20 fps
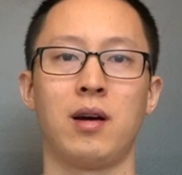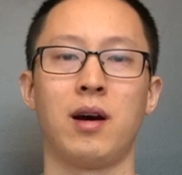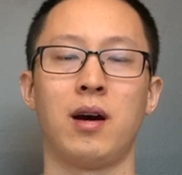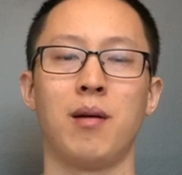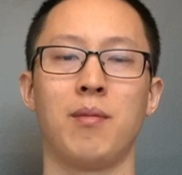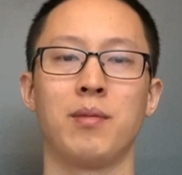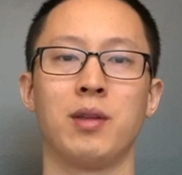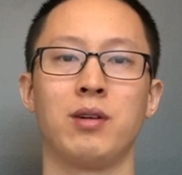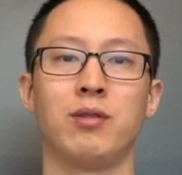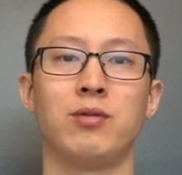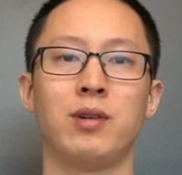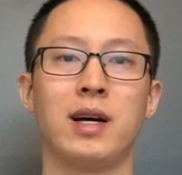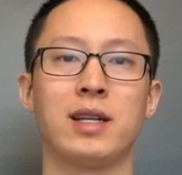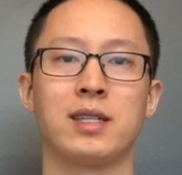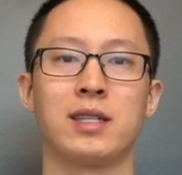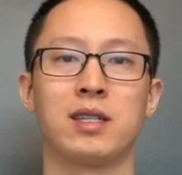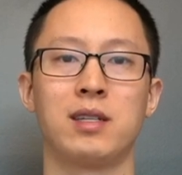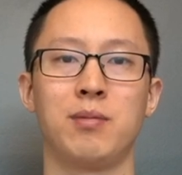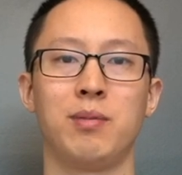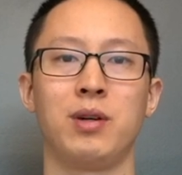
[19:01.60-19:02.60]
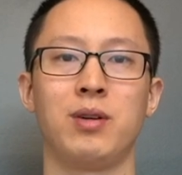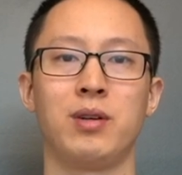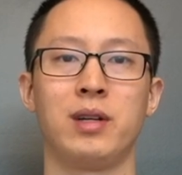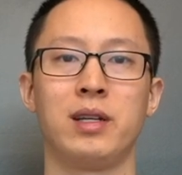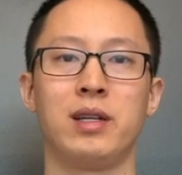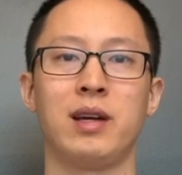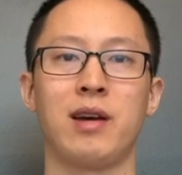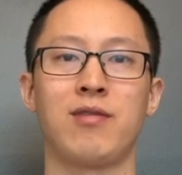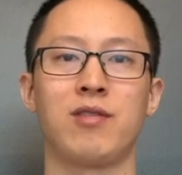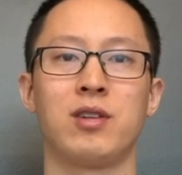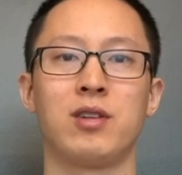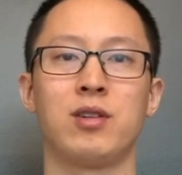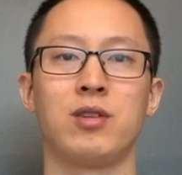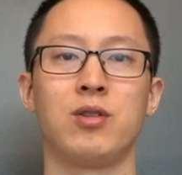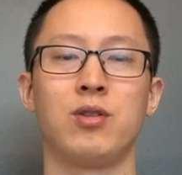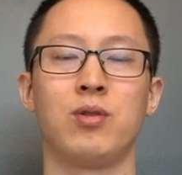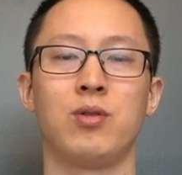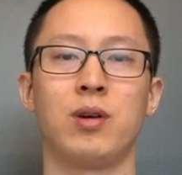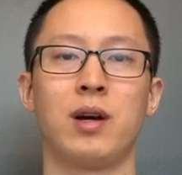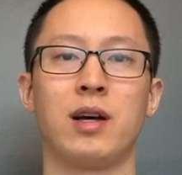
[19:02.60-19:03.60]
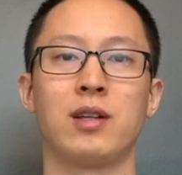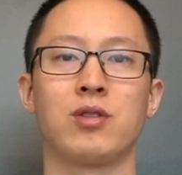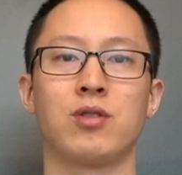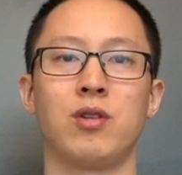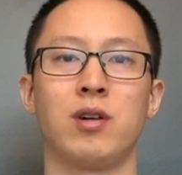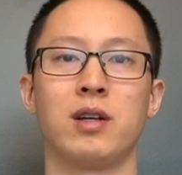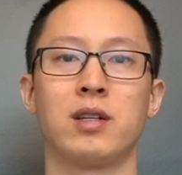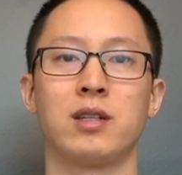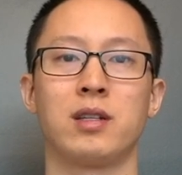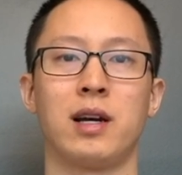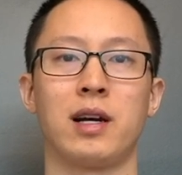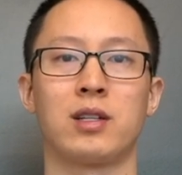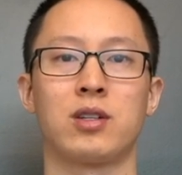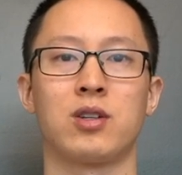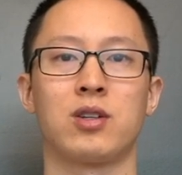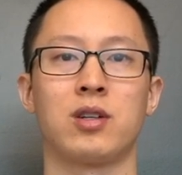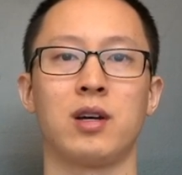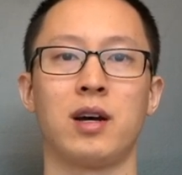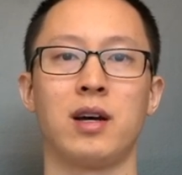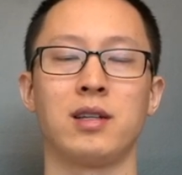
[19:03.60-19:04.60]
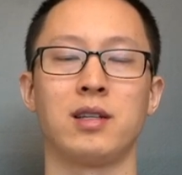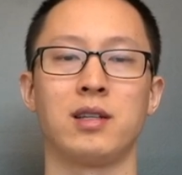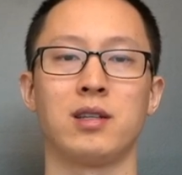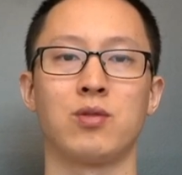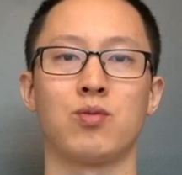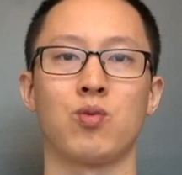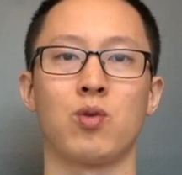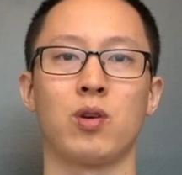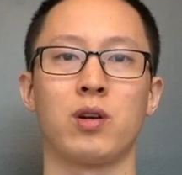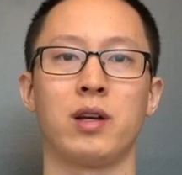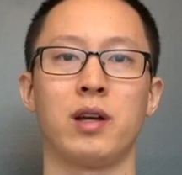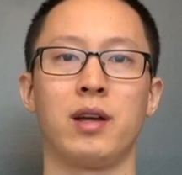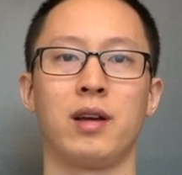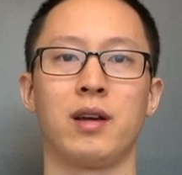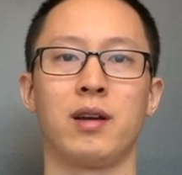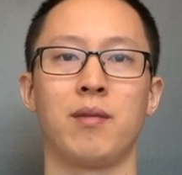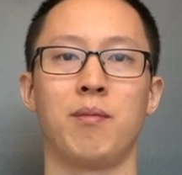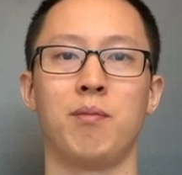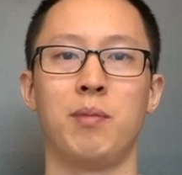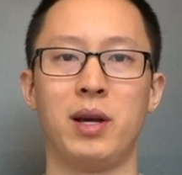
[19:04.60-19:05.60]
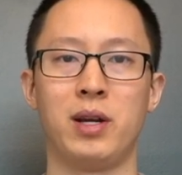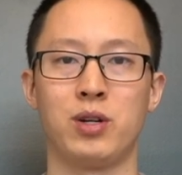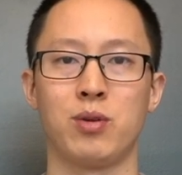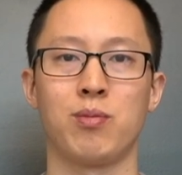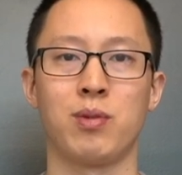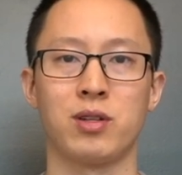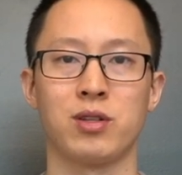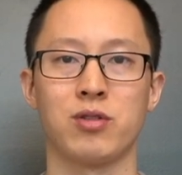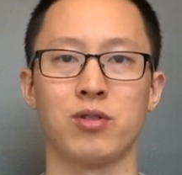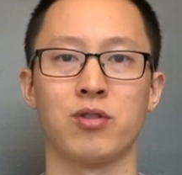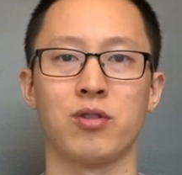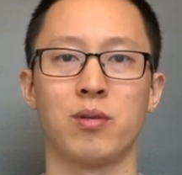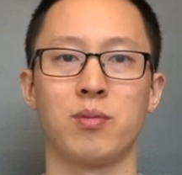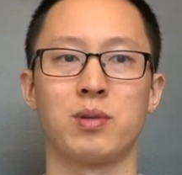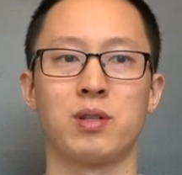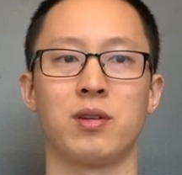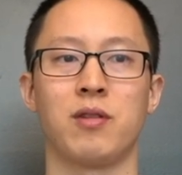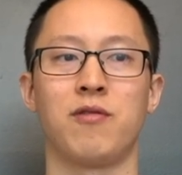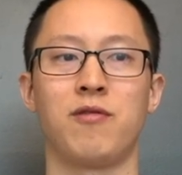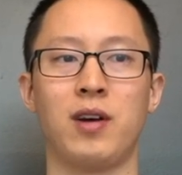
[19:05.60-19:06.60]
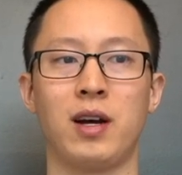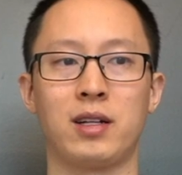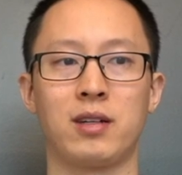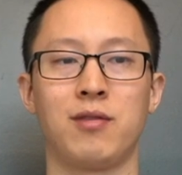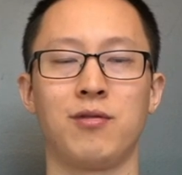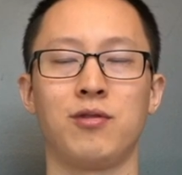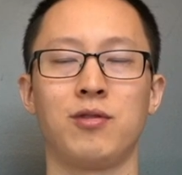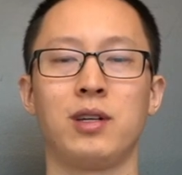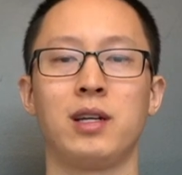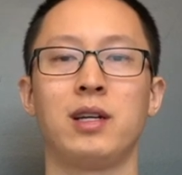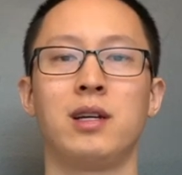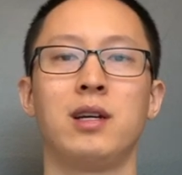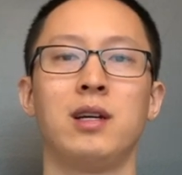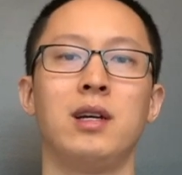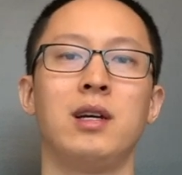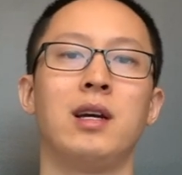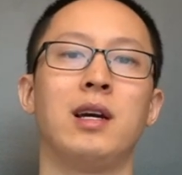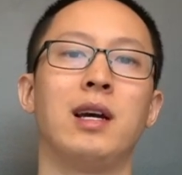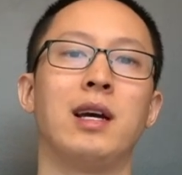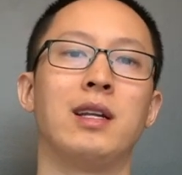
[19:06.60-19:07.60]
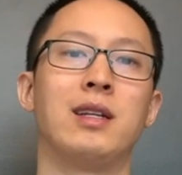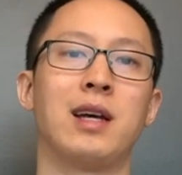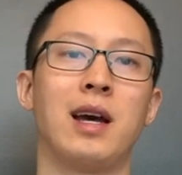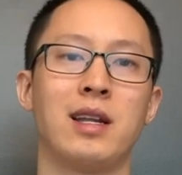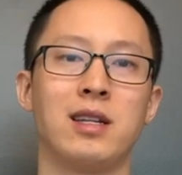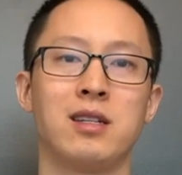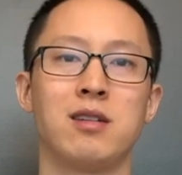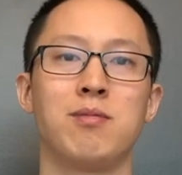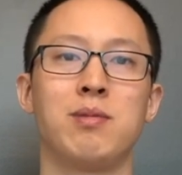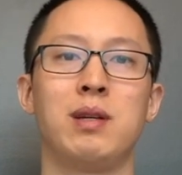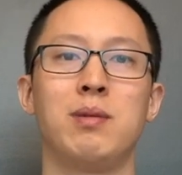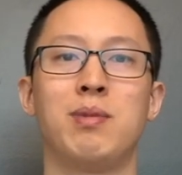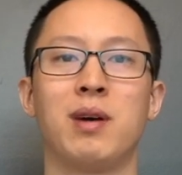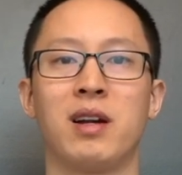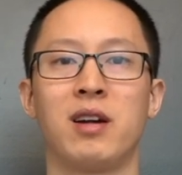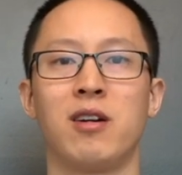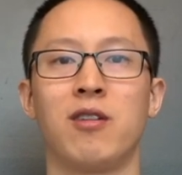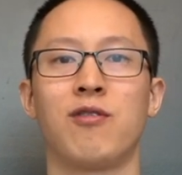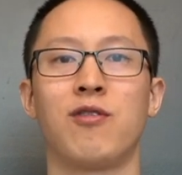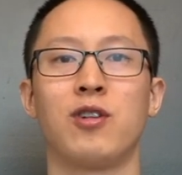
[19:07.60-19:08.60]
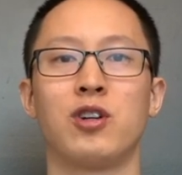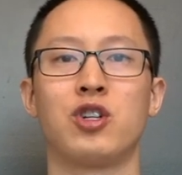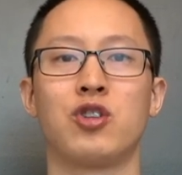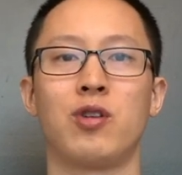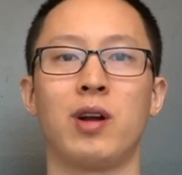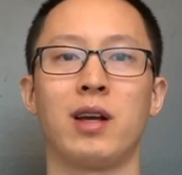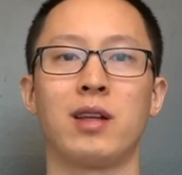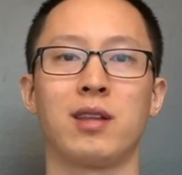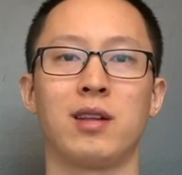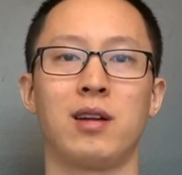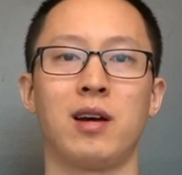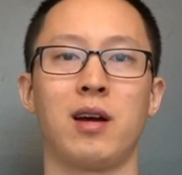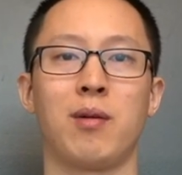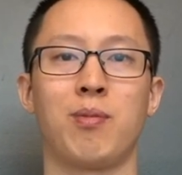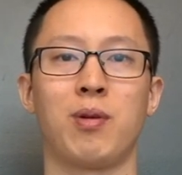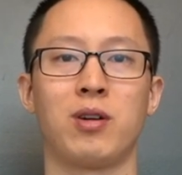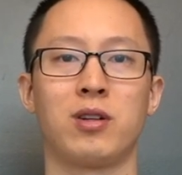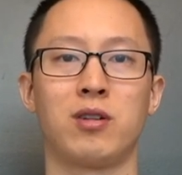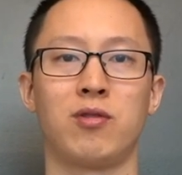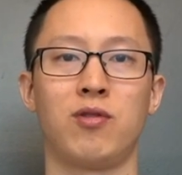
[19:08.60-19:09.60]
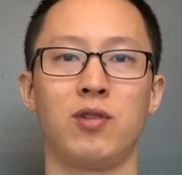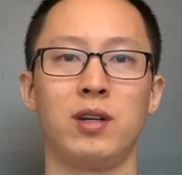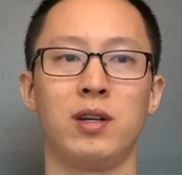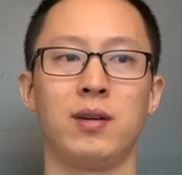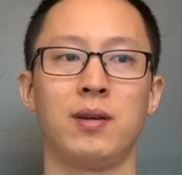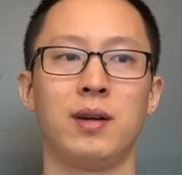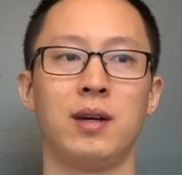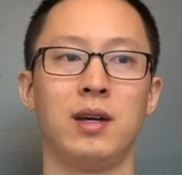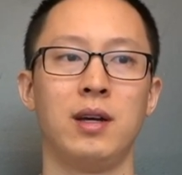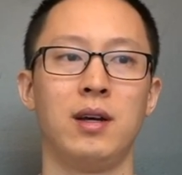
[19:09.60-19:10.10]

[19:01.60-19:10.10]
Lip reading: the less stability you have to do, as long as the exercise is working major muscle groups effectively, it tends to be better for strength and hypertrophy.